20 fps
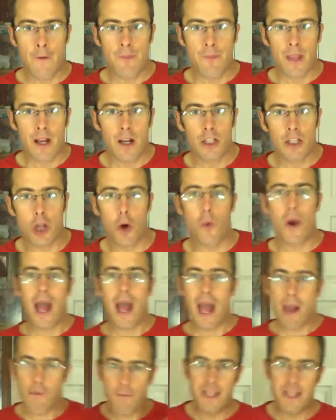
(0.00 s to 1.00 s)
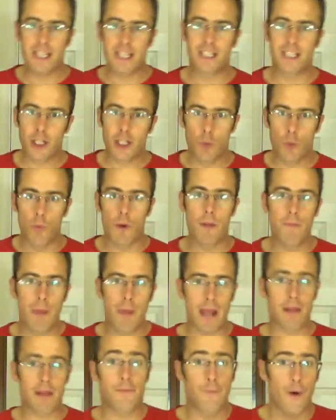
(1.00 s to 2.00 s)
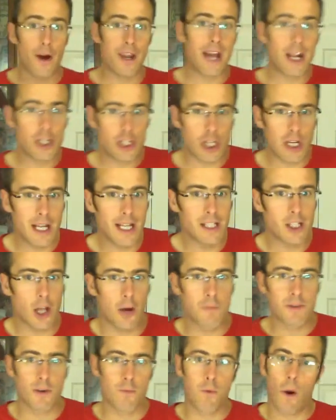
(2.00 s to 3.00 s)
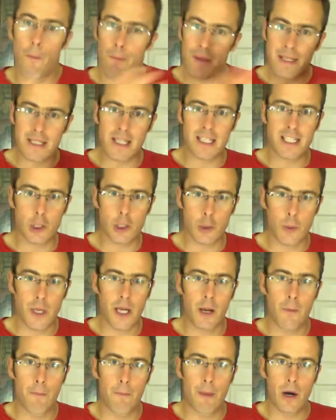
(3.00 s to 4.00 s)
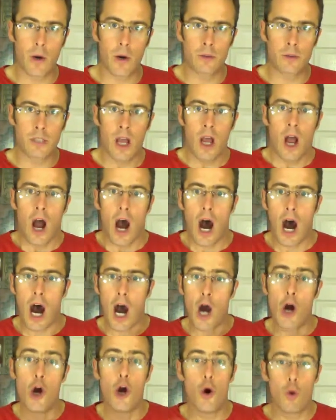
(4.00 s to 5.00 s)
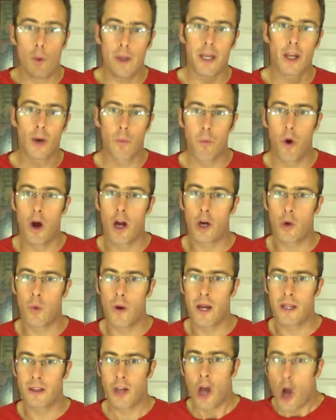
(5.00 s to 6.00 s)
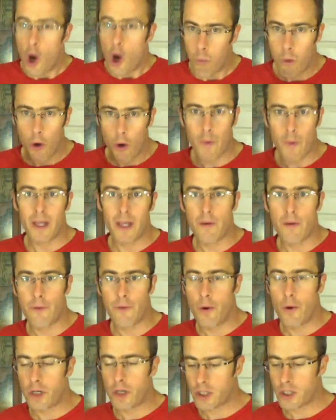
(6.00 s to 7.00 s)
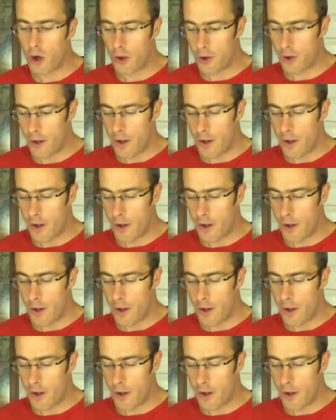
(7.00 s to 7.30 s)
So every decision we make financially in terms of what businesses are we going to build, who are we going to work with, what are we going to focus on,